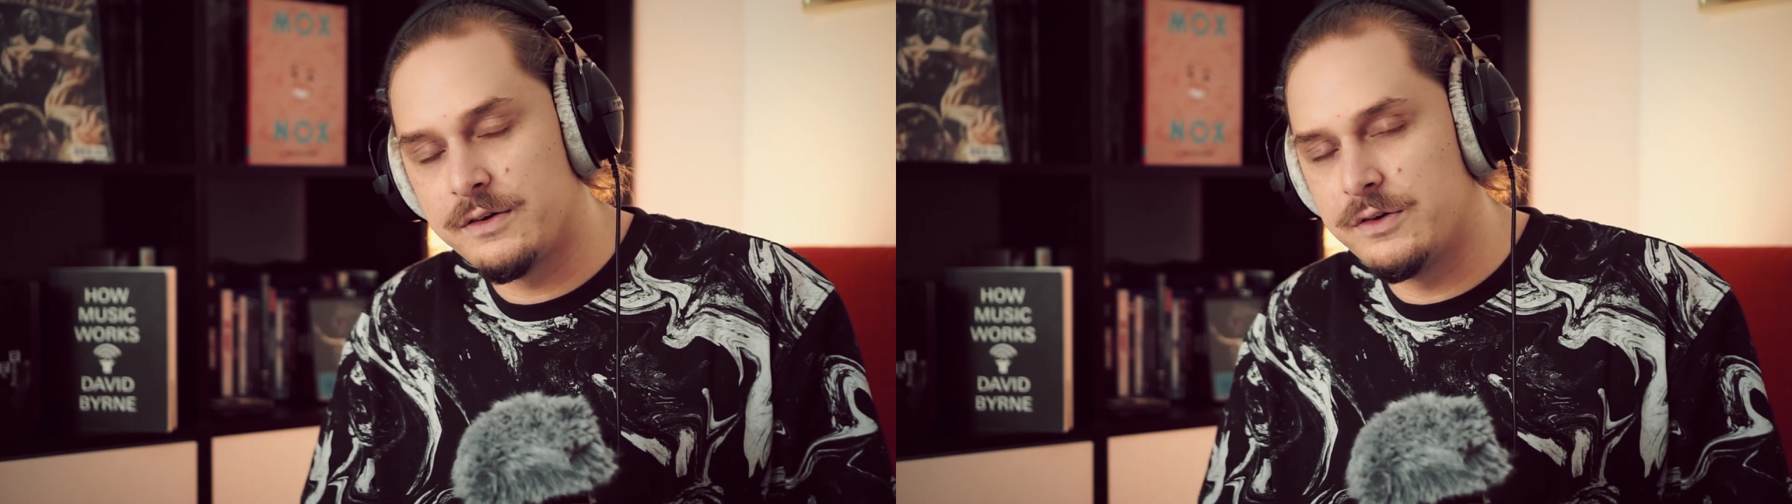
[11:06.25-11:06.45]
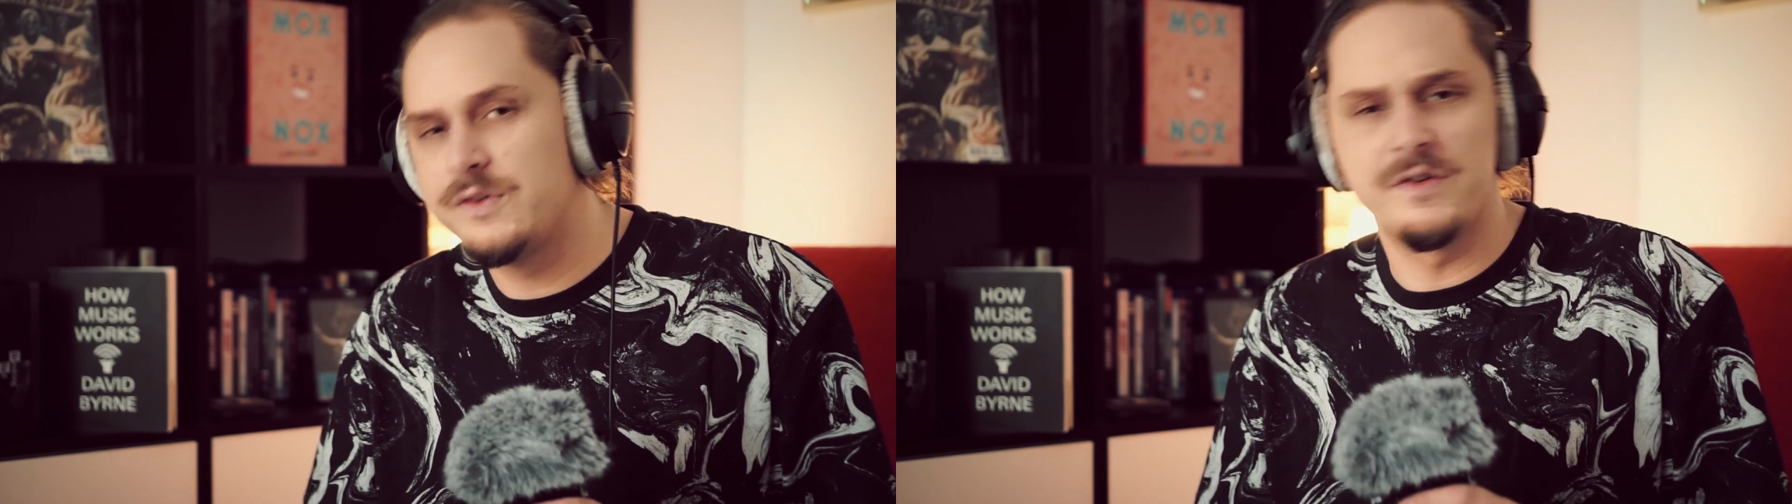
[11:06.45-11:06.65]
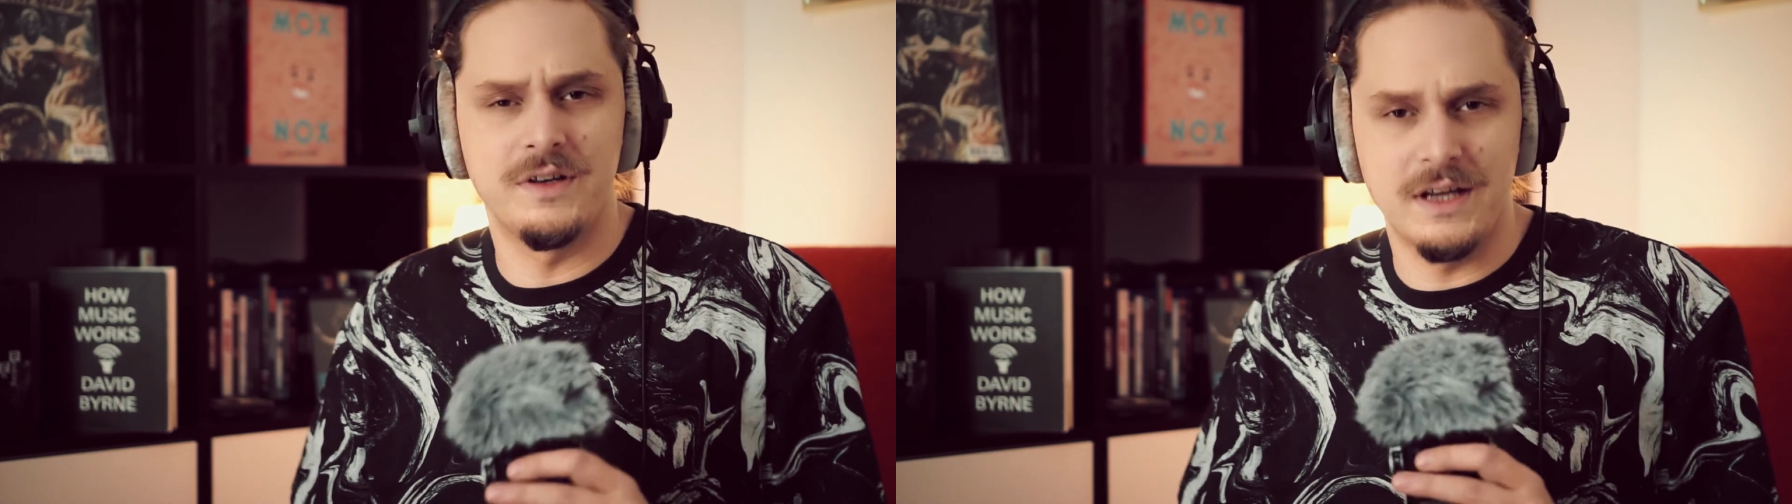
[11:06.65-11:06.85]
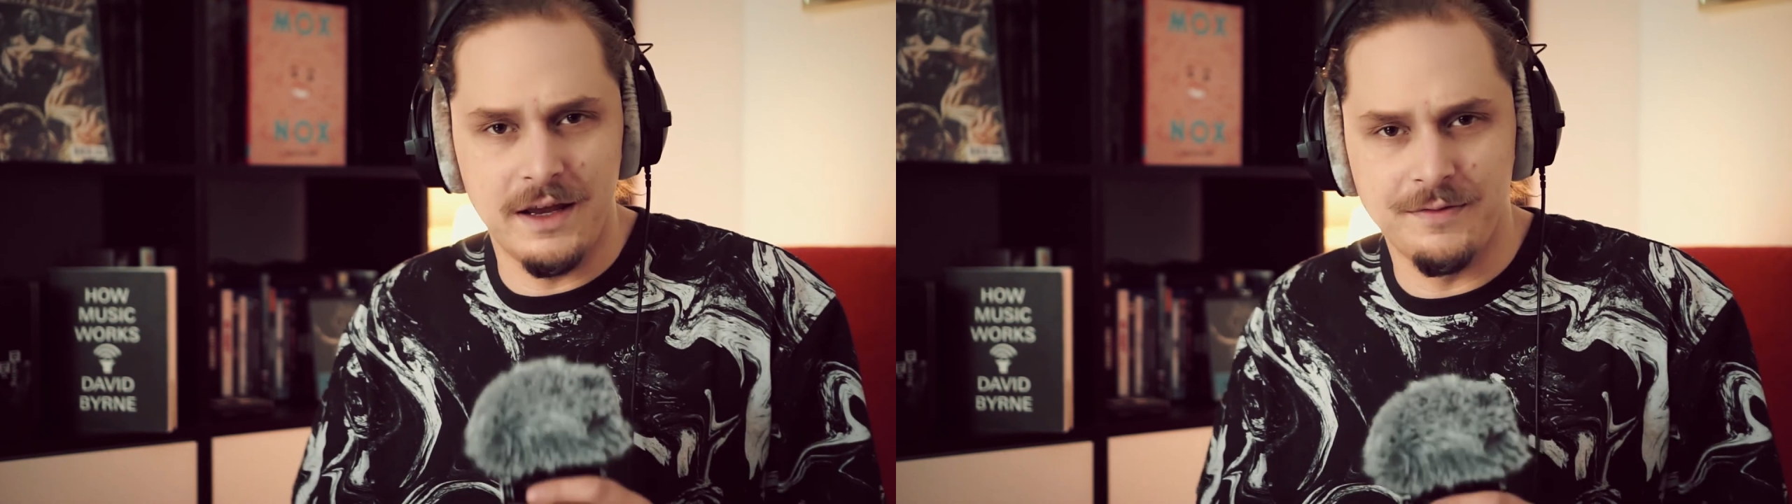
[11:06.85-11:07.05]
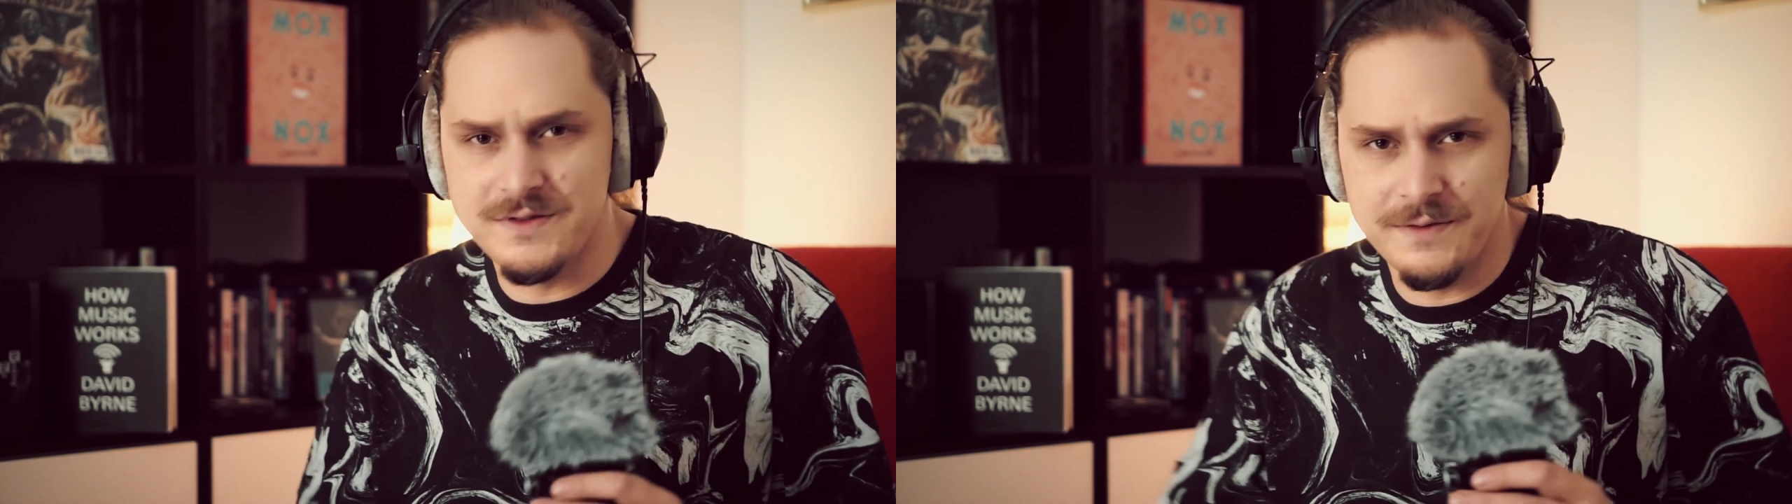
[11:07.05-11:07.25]
Use your
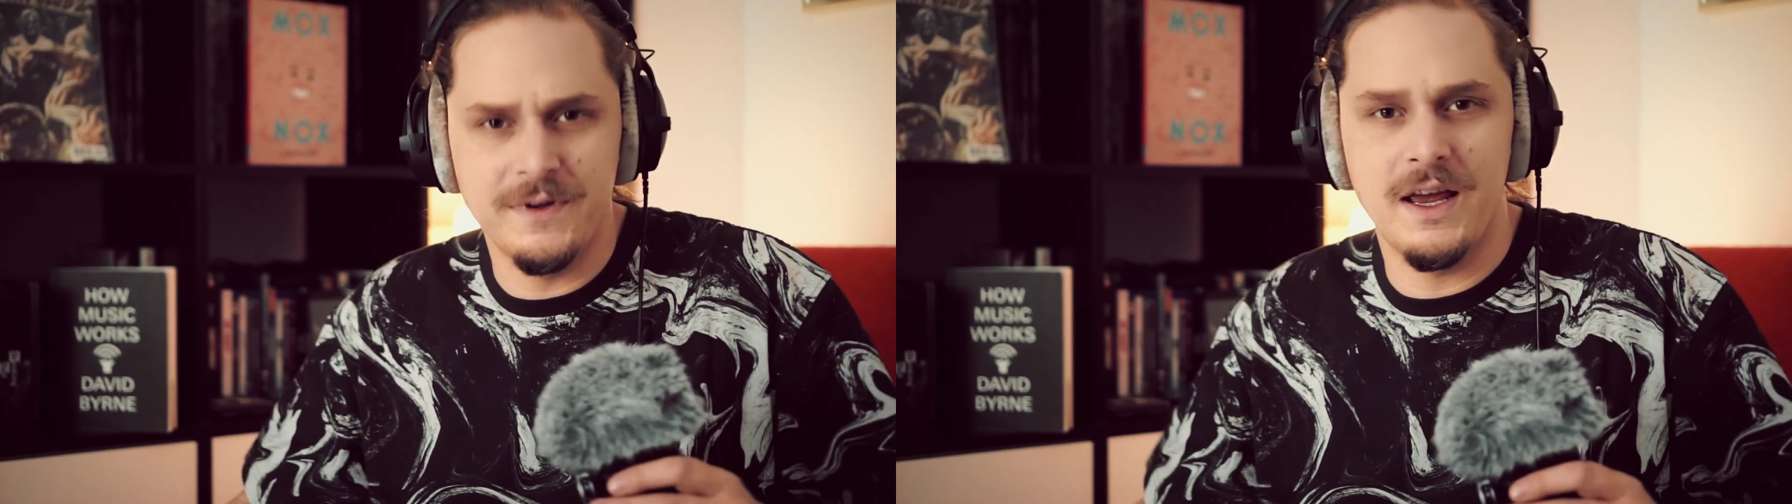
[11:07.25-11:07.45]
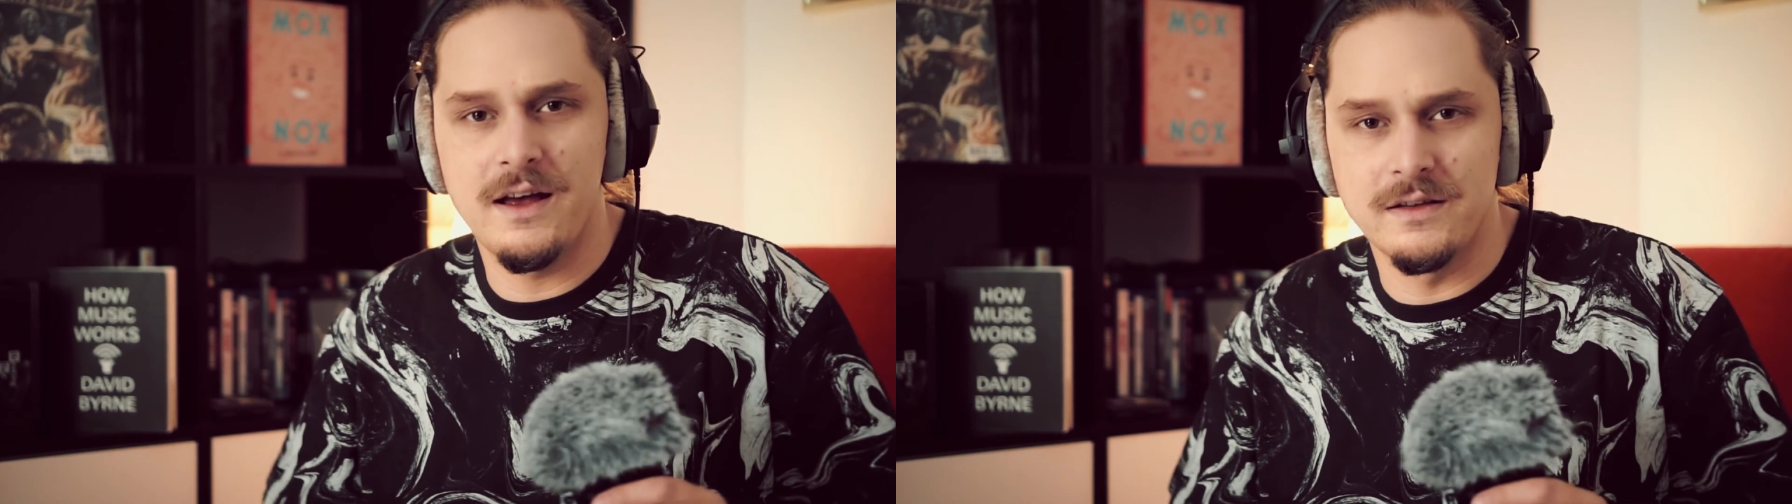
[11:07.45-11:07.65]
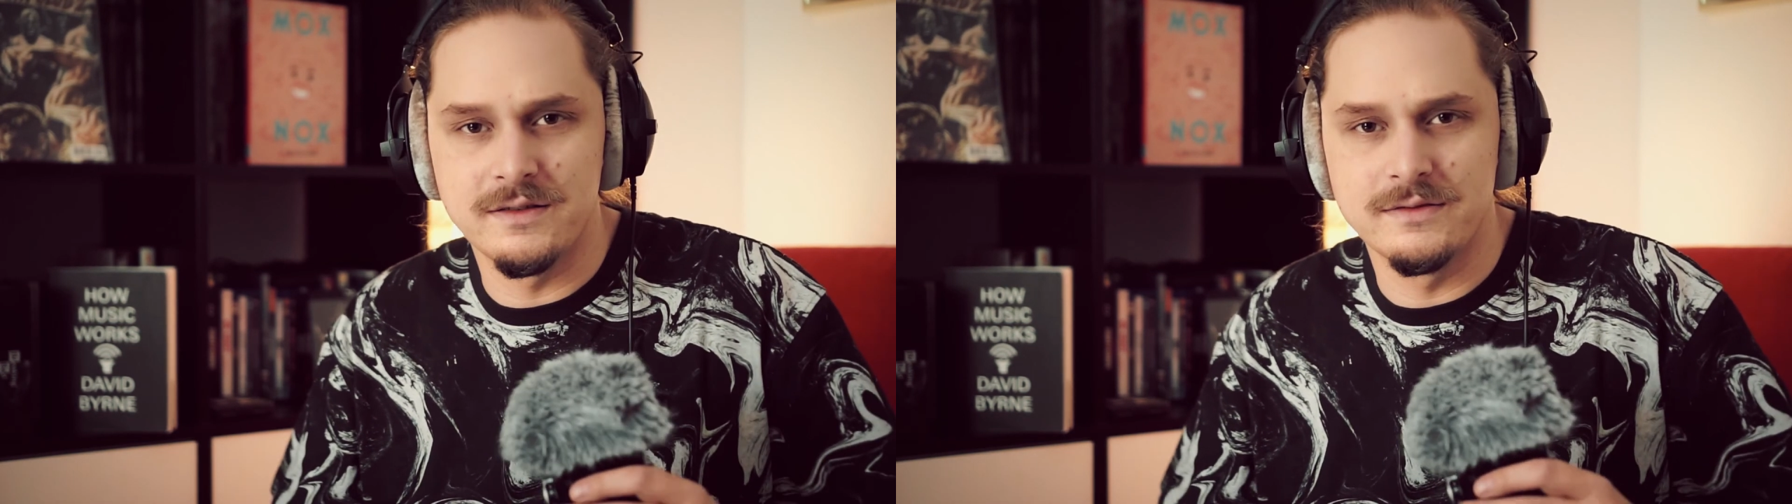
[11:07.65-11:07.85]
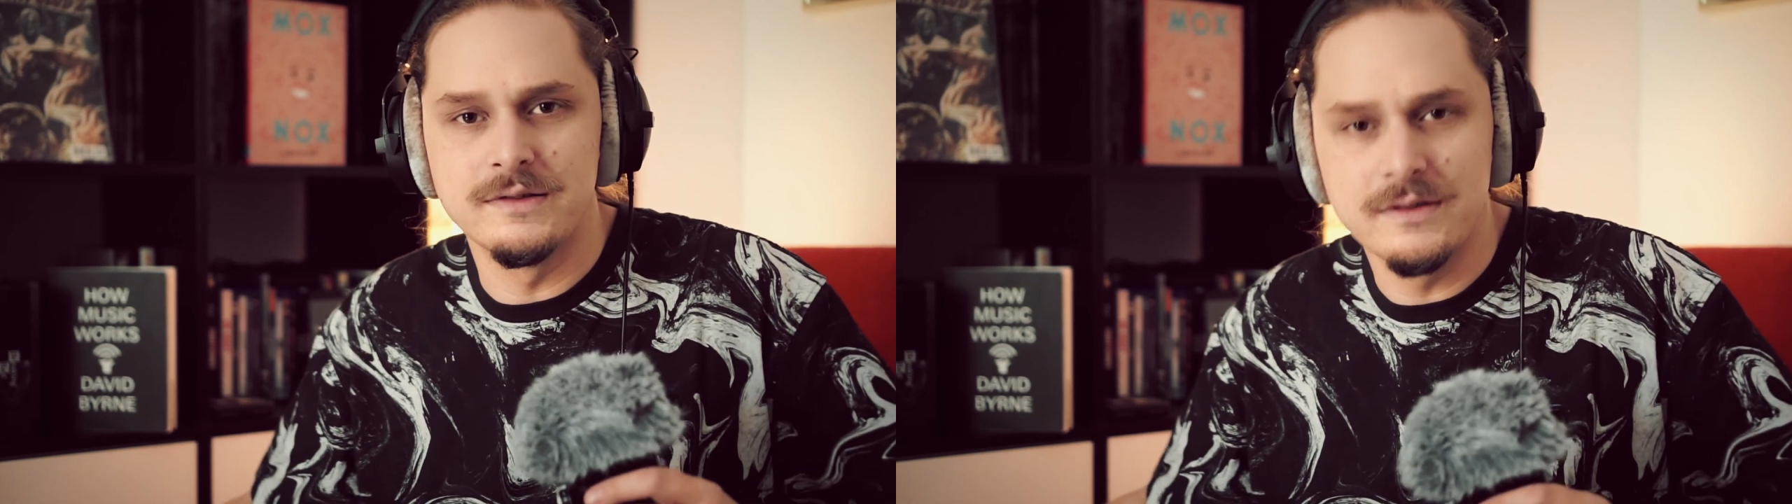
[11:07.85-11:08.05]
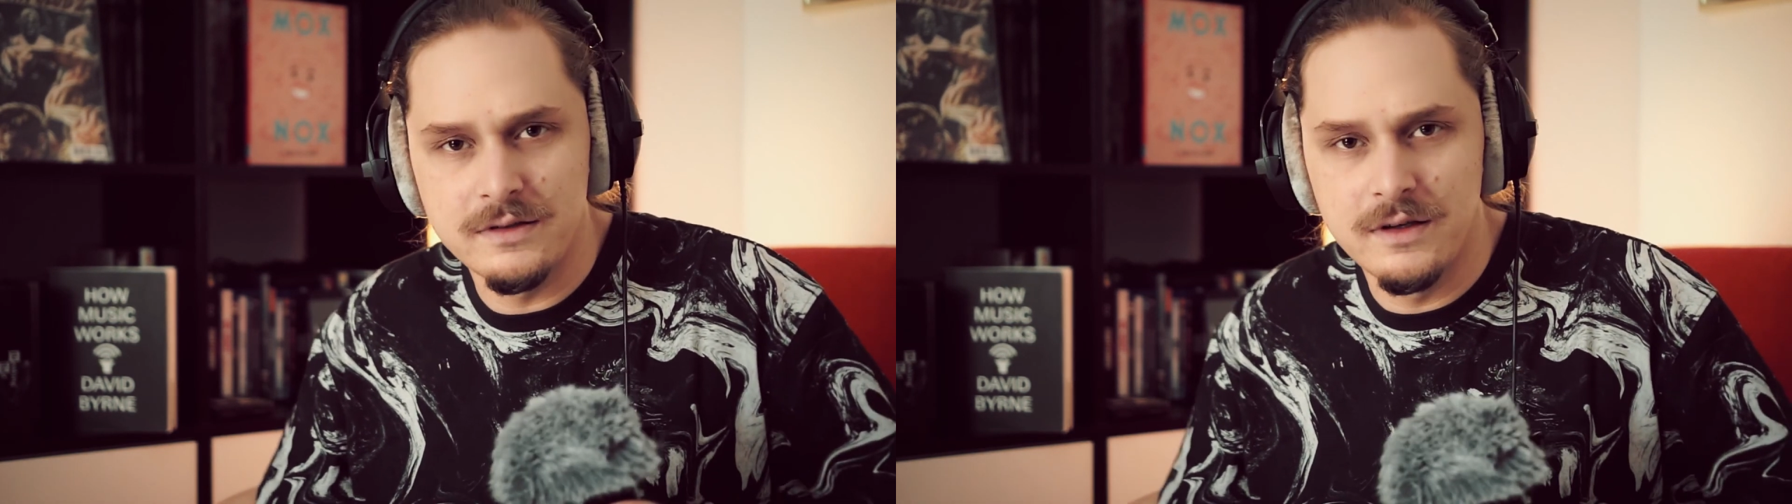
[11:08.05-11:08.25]
day for something else, huh?